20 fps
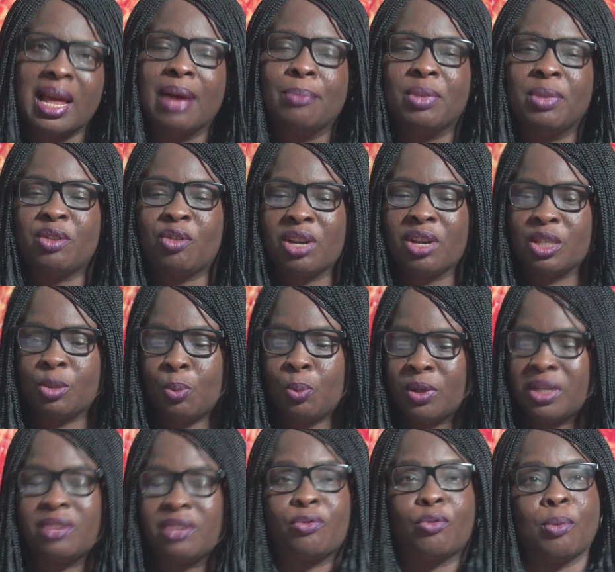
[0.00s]
can be
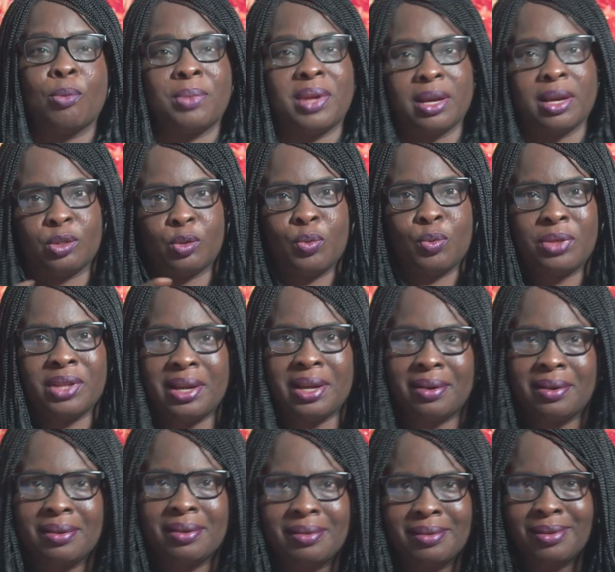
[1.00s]
transported from here to there?